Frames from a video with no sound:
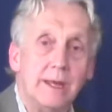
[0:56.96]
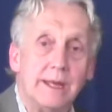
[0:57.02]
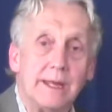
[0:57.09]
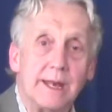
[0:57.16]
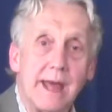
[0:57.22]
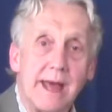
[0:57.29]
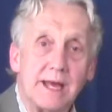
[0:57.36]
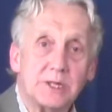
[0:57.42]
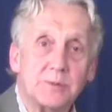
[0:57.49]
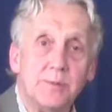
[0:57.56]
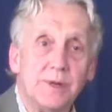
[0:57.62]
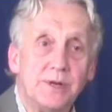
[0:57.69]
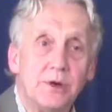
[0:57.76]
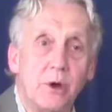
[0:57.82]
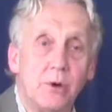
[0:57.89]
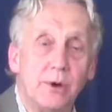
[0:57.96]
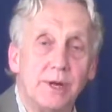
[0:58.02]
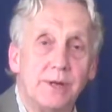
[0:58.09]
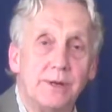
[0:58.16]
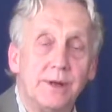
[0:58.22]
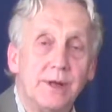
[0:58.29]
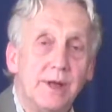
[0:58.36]
It has been
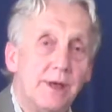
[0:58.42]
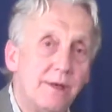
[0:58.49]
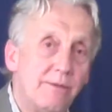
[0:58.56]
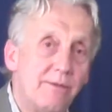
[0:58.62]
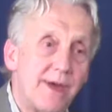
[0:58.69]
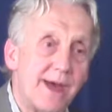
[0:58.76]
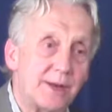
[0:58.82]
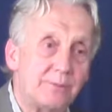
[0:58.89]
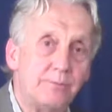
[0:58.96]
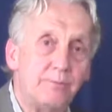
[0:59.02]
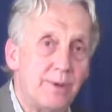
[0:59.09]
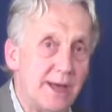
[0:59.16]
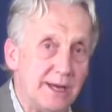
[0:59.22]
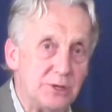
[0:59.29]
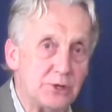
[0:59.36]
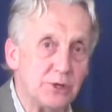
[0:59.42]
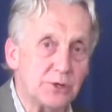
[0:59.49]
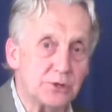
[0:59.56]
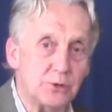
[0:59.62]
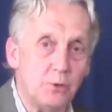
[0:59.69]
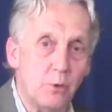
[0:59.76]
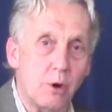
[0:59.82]
noted that
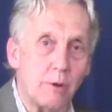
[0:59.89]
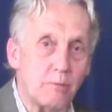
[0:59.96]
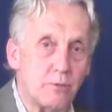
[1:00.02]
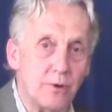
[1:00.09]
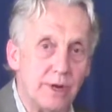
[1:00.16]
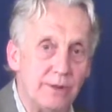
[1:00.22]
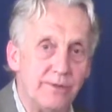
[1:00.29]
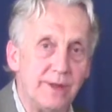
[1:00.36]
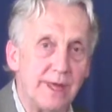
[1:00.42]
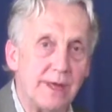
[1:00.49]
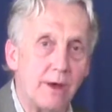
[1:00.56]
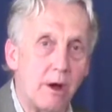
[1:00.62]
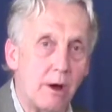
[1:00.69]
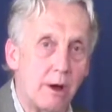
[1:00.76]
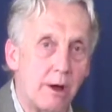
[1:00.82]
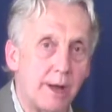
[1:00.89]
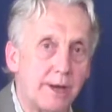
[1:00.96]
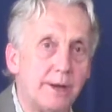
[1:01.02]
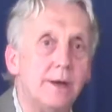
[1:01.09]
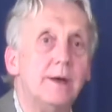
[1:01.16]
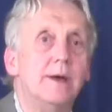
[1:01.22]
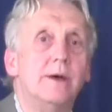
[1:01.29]
patients who are breathing
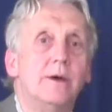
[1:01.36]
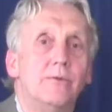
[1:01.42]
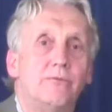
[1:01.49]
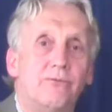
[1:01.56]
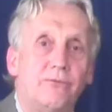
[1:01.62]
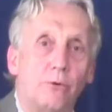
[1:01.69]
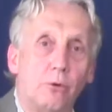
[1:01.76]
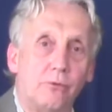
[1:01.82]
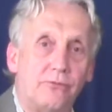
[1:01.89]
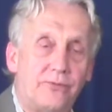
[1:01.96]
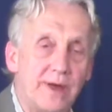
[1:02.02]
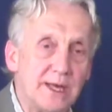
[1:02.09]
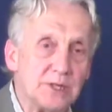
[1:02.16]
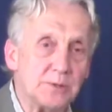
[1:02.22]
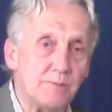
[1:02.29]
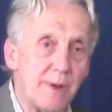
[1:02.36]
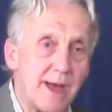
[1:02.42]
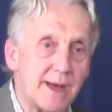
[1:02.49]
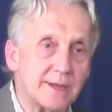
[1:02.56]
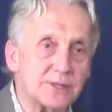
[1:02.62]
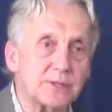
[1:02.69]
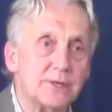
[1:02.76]
on full face
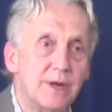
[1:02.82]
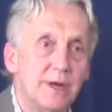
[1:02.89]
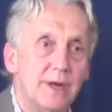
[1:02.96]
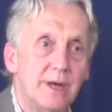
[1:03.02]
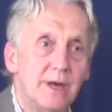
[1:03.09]
masks